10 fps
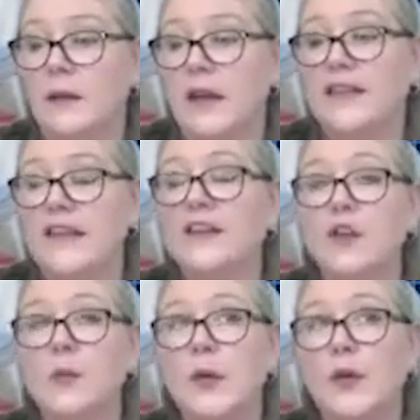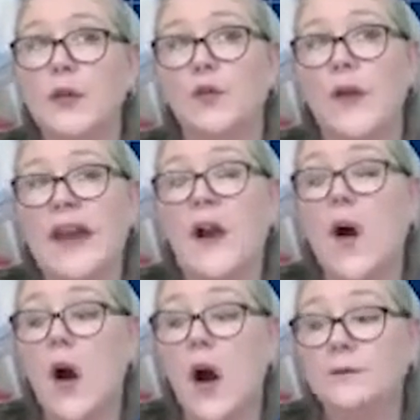It's easier to pull the gray
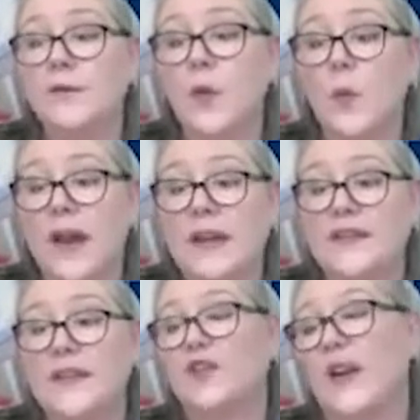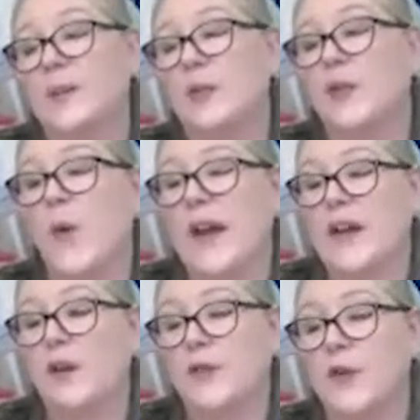off of the white than to try to pull the white
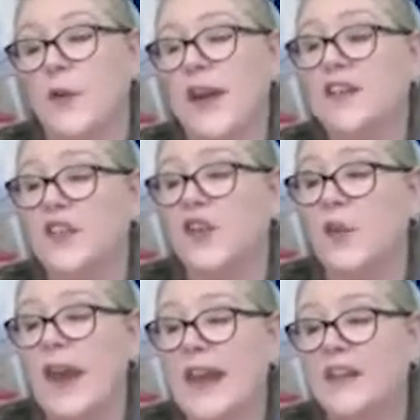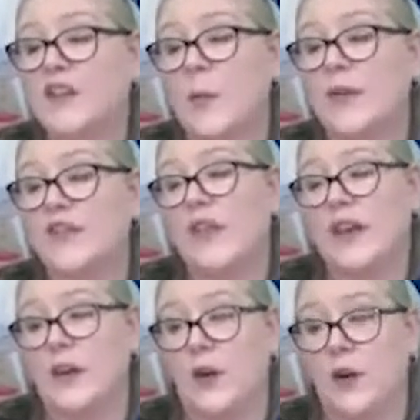off of the gray because the gray is so much thinner.